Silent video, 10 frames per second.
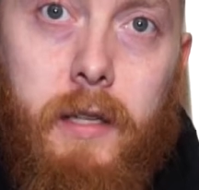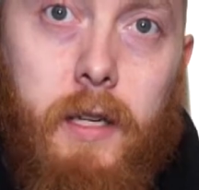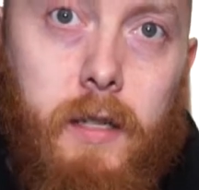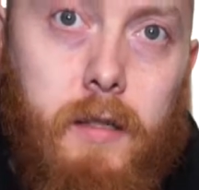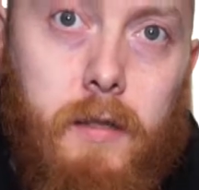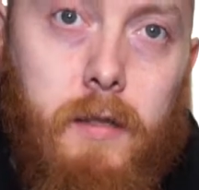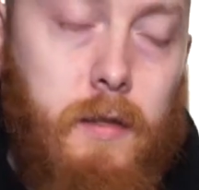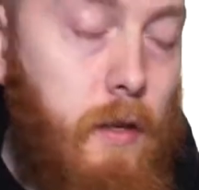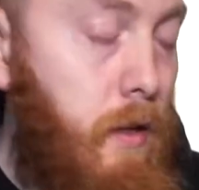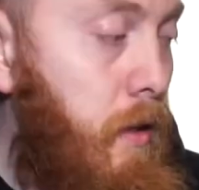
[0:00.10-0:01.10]
guys,
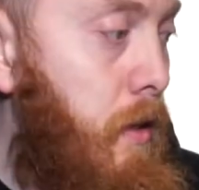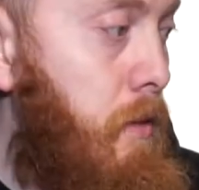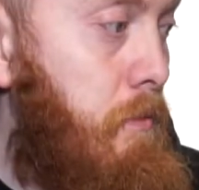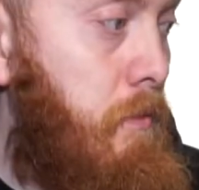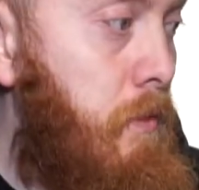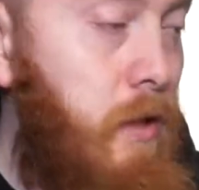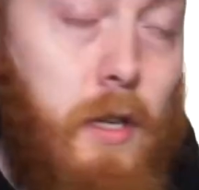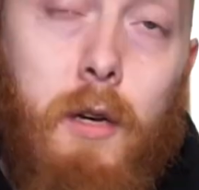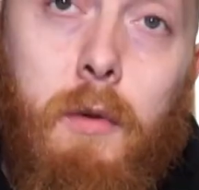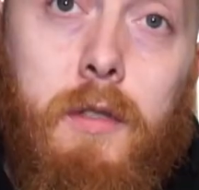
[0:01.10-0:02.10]

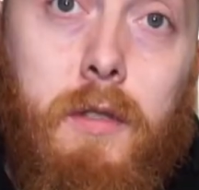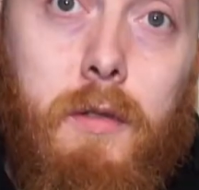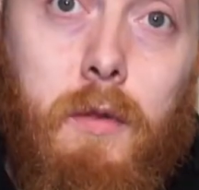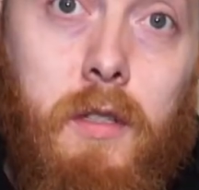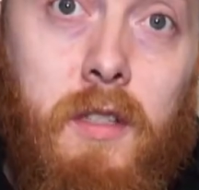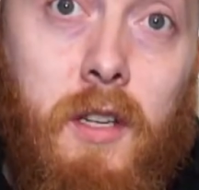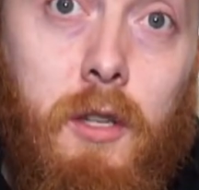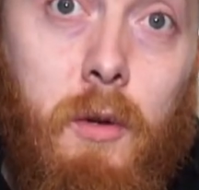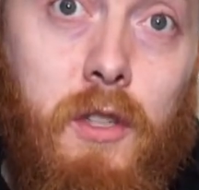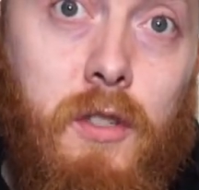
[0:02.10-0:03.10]
today I want to do a
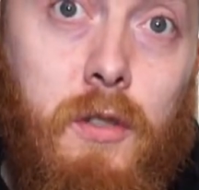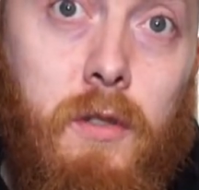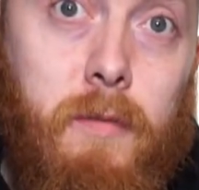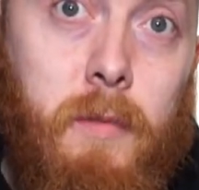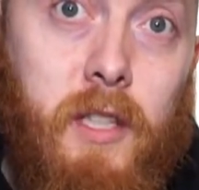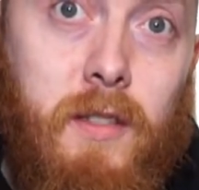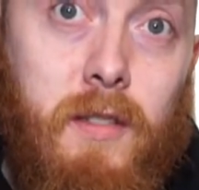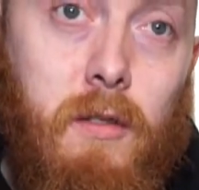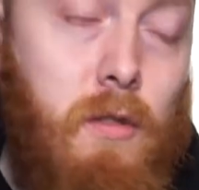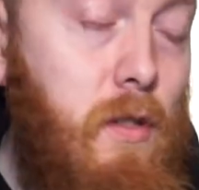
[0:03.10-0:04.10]
continuation of my
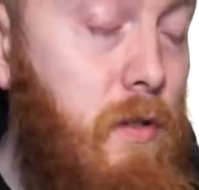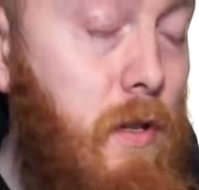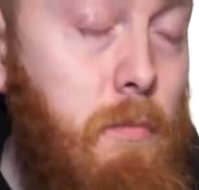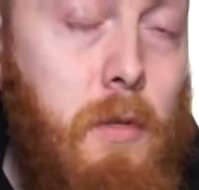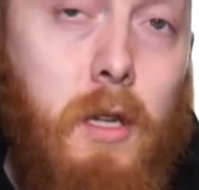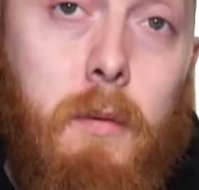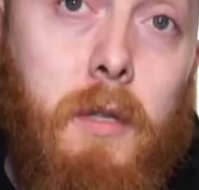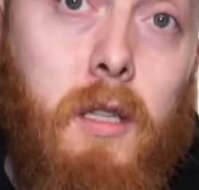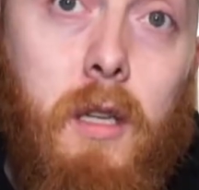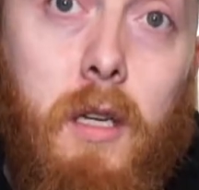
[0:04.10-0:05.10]
series on
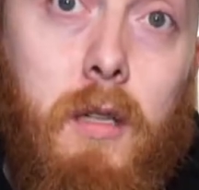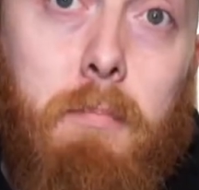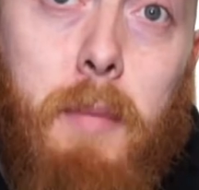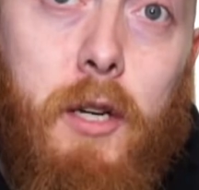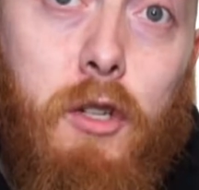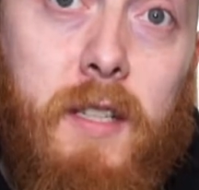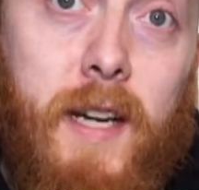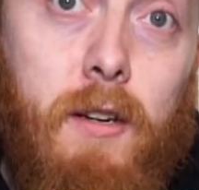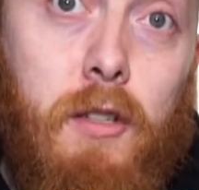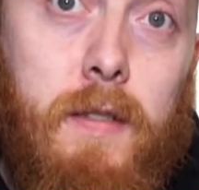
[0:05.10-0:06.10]
becoming a better
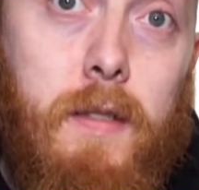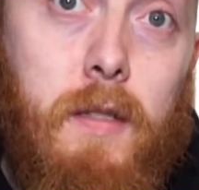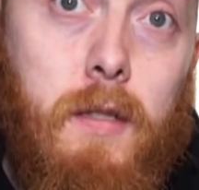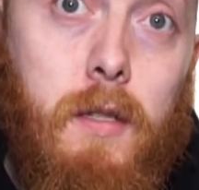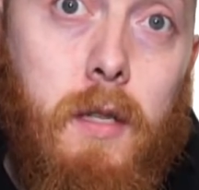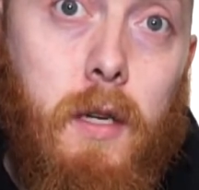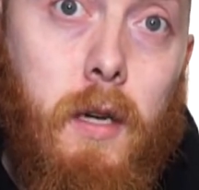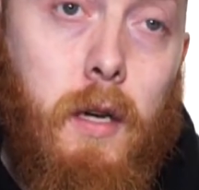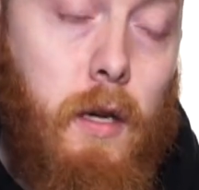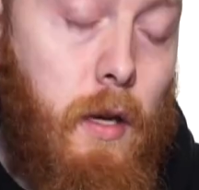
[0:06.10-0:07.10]
guitarist.
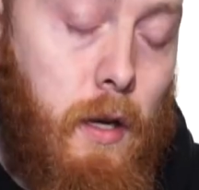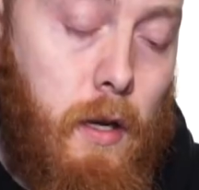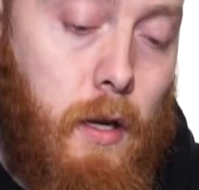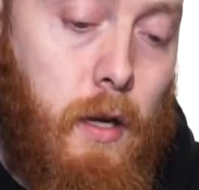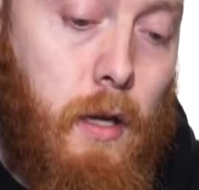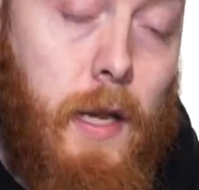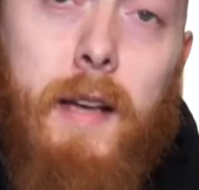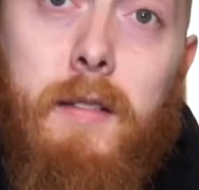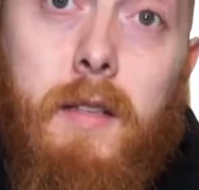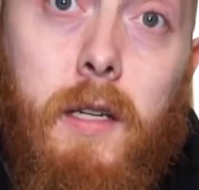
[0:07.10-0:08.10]

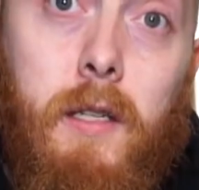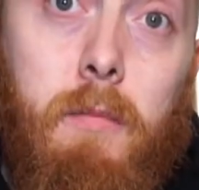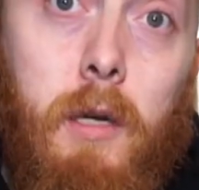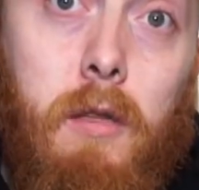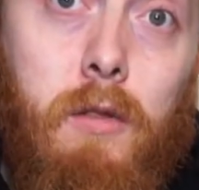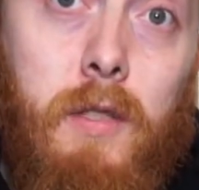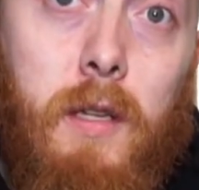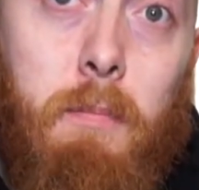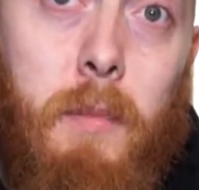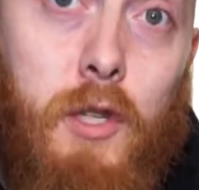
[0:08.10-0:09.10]
Last time I looked
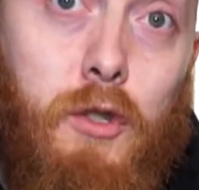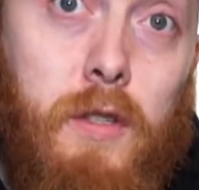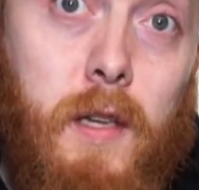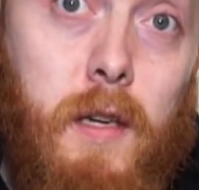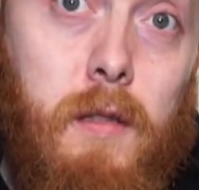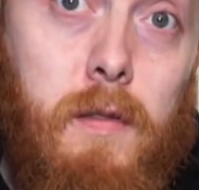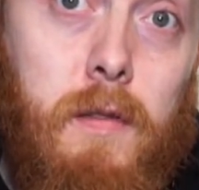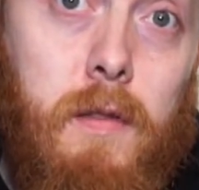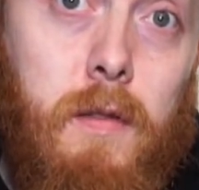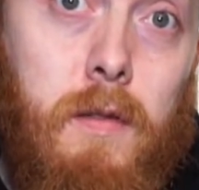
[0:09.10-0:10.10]
at major
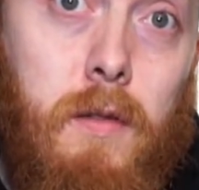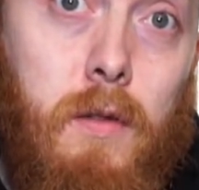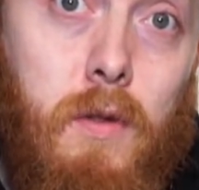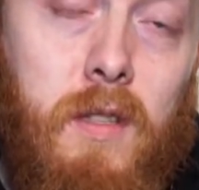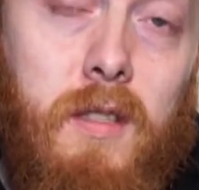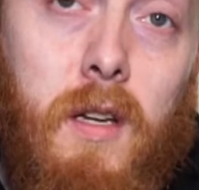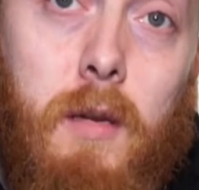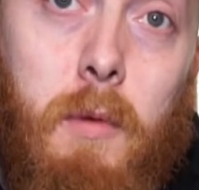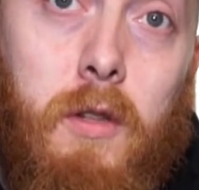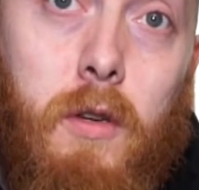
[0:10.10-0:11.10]
scales, so this
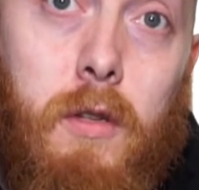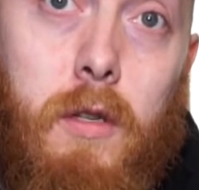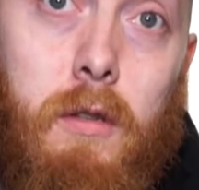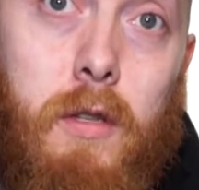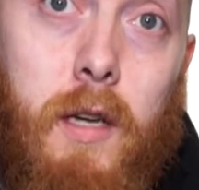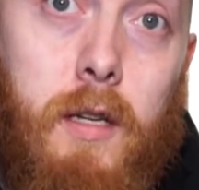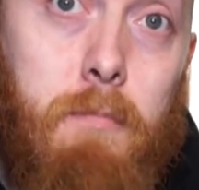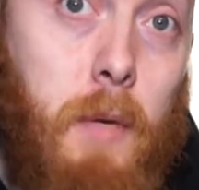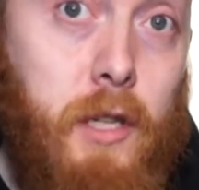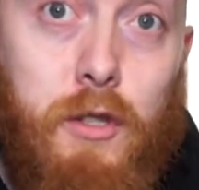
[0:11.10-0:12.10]
time I thought I'd look at
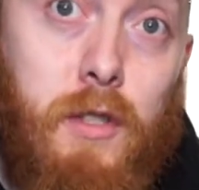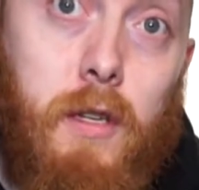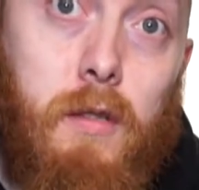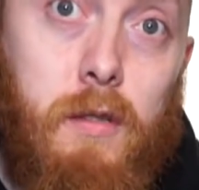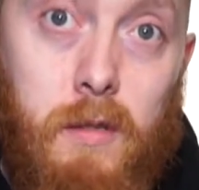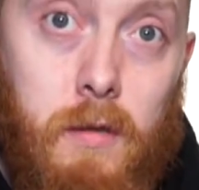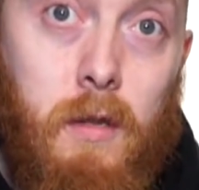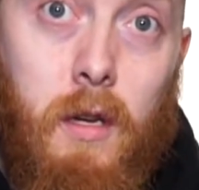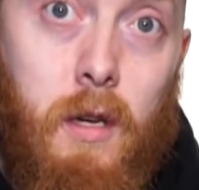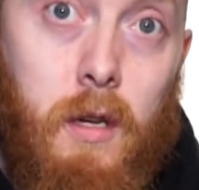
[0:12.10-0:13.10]
minor scales,
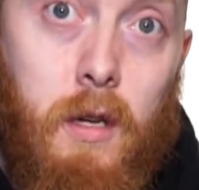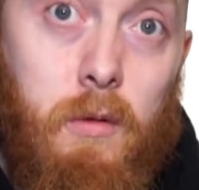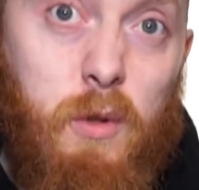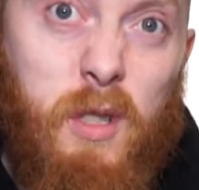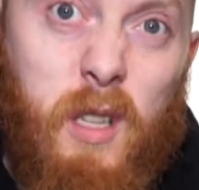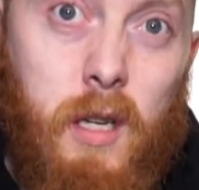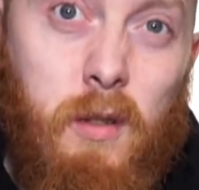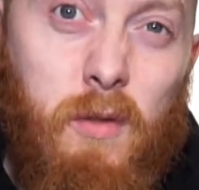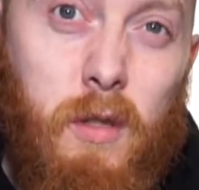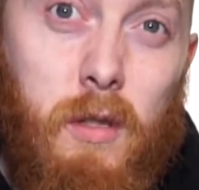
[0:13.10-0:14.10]
which is kind
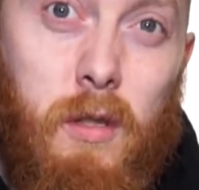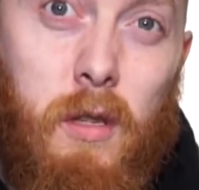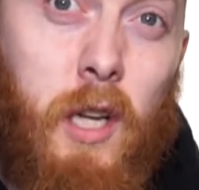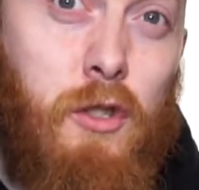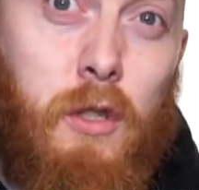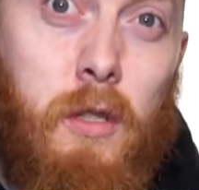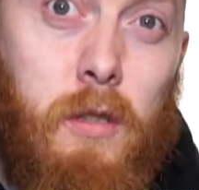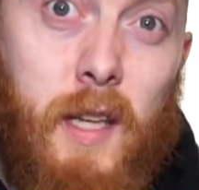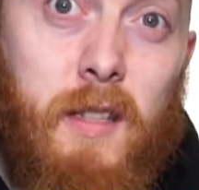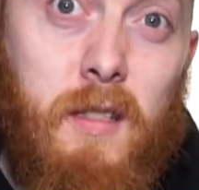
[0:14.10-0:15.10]
of the logical
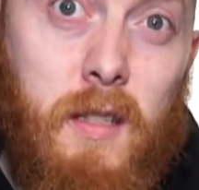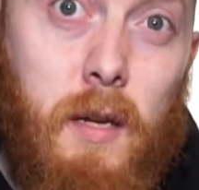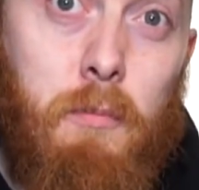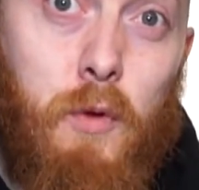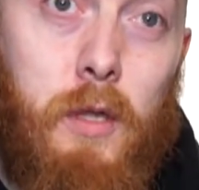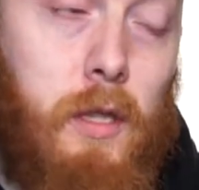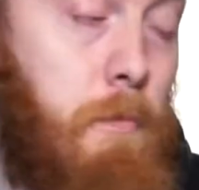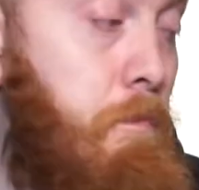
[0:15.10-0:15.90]
next step really.